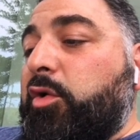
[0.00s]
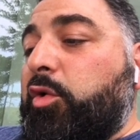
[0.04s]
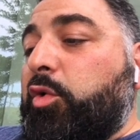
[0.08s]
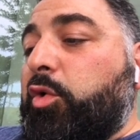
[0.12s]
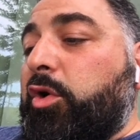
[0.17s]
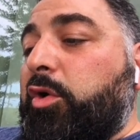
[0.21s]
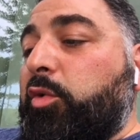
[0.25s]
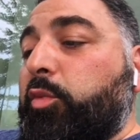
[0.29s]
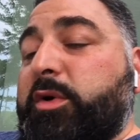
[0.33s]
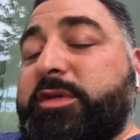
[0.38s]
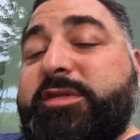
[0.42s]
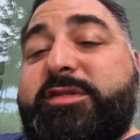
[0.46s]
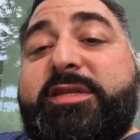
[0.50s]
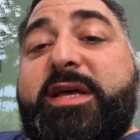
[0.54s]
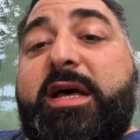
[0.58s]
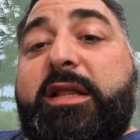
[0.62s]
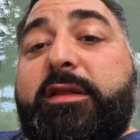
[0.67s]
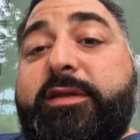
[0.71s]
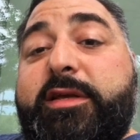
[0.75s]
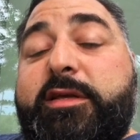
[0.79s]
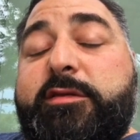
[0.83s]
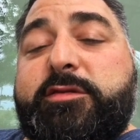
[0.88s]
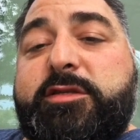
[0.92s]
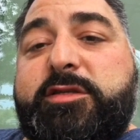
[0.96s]
or once
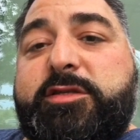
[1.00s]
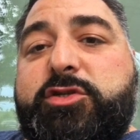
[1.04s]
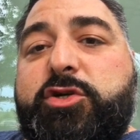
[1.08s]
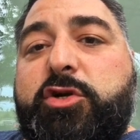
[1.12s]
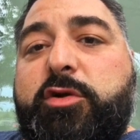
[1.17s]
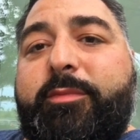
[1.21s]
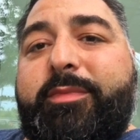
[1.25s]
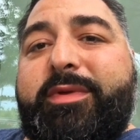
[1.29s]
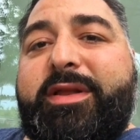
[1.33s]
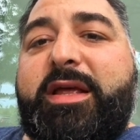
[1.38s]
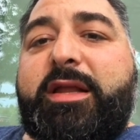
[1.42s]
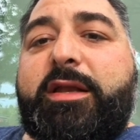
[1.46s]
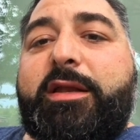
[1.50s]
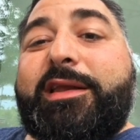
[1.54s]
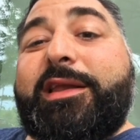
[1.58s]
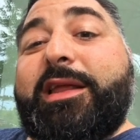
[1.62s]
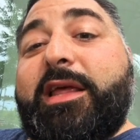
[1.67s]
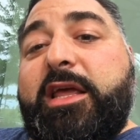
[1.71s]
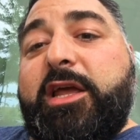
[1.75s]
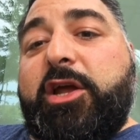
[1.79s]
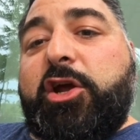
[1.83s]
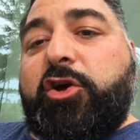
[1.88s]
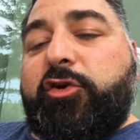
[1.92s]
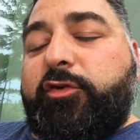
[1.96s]
that lease is terminated,
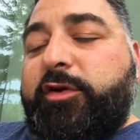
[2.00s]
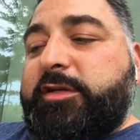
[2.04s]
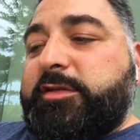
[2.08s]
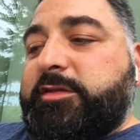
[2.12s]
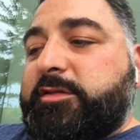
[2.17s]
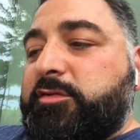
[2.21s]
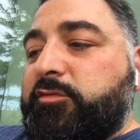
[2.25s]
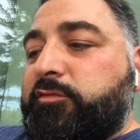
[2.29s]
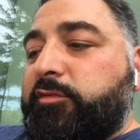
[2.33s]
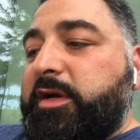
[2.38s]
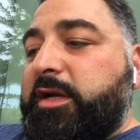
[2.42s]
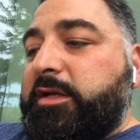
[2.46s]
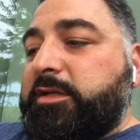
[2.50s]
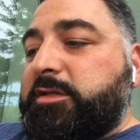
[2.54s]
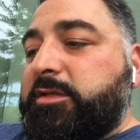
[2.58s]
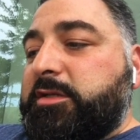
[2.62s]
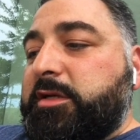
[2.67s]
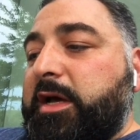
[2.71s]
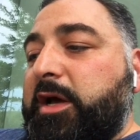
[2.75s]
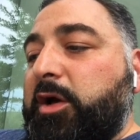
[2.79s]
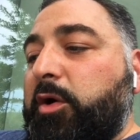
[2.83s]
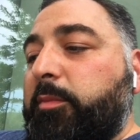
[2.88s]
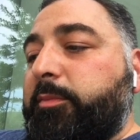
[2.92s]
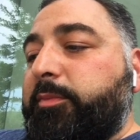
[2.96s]
increase the rent
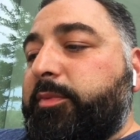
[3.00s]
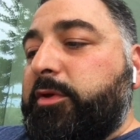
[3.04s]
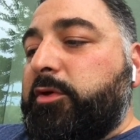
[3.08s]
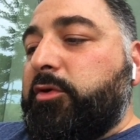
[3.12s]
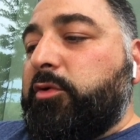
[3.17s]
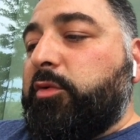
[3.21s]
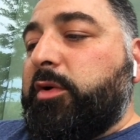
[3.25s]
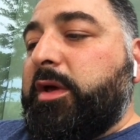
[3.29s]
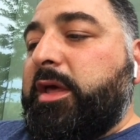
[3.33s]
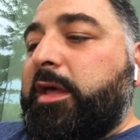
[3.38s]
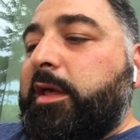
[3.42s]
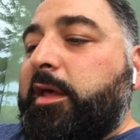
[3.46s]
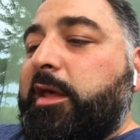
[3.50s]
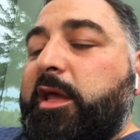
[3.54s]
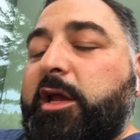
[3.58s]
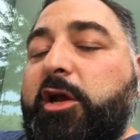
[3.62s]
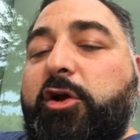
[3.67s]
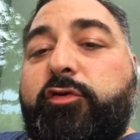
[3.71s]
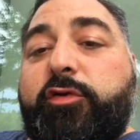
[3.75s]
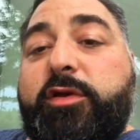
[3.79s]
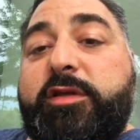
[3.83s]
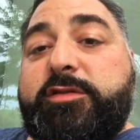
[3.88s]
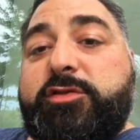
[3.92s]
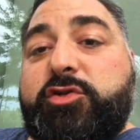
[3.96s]
to help you
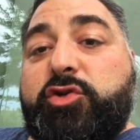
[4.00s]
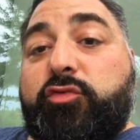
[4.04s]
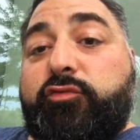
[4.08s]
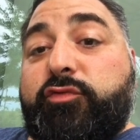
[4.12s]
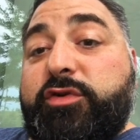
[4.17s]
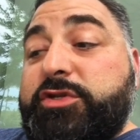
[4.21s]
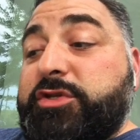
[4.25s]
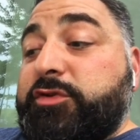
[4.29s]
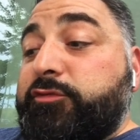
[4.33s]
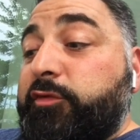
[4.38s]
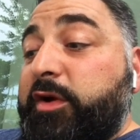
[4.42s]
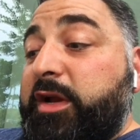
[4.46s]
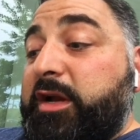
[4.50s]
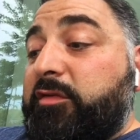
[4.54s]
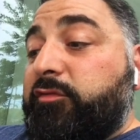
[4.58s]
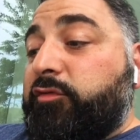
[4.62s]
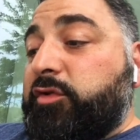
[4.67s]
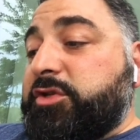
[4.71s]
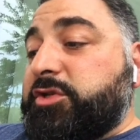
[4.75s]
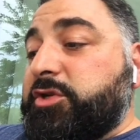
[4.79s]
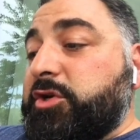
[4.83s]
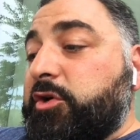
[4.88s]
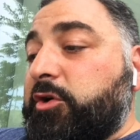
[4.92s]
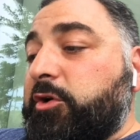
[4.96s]
increase your rate of
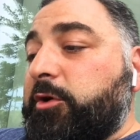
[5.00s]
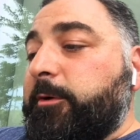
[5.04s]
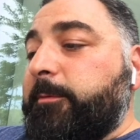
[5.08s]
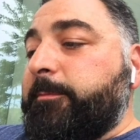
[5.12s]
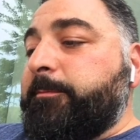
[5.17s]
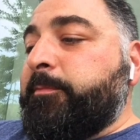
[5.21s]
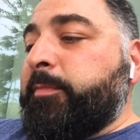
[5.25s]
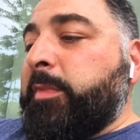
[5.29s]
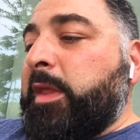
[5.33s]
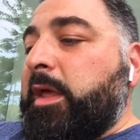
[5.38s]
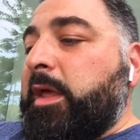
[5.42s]
return.